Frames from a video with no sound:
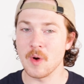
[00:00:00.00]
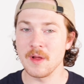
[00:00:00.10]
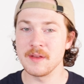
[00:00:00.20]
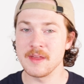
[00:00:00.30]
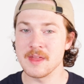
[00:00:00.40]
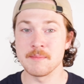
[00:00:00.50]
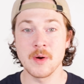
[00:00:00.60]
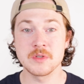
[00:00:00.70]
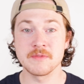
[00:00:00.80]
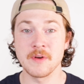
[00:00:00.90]
quality that
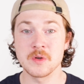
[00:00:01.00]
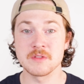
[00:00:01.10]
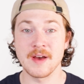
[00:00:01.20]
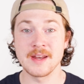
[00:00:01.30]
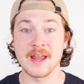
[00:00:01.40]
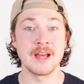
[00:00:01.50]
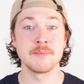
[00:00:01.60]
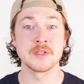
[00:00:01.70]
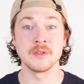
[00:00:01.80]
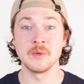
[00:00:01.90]
most folks find
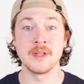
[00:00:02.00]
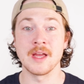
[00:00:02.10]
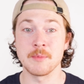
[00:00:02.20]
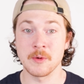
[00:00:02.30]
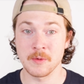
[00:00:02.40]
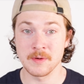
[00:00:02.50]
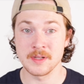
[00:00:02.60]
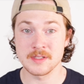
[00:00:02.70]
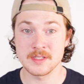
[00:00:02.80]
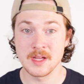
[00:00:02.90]
absolutely
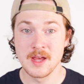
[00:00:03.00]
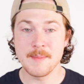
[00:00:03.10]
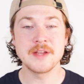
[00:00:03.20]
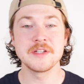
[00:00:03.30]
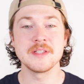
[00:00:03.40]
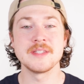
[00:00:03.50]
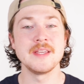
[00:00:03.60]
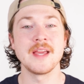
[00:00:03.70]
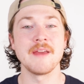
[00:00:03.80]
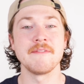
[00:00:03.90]
abhorrent. Imagine
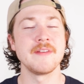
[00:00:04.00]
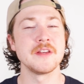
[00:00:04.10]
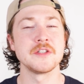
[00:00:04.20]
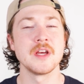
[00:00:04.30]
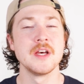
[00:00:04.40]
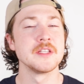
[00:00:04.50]
seeing a fish